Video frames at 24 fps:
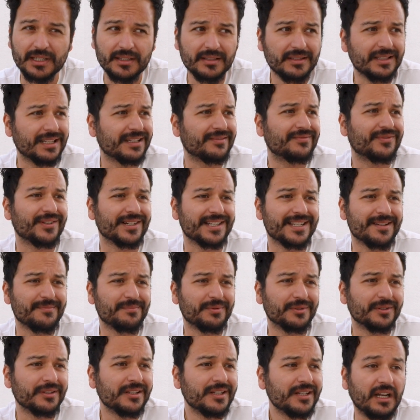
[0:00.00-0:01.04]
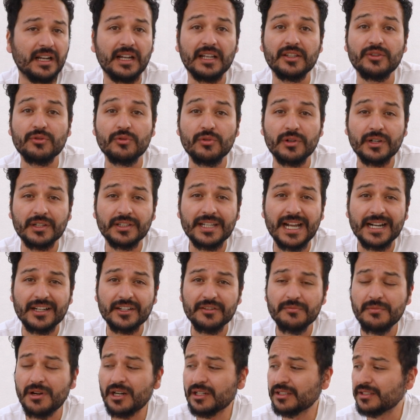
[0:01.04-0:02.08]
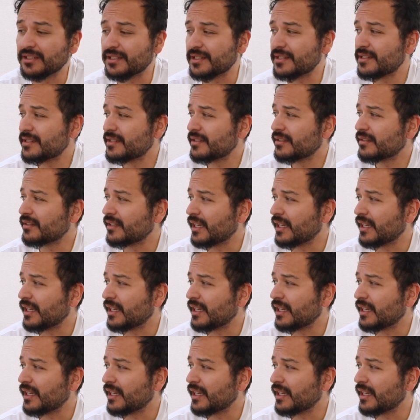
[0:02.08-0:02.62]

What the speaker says: Like, for example, I like to wear Dr. Martens.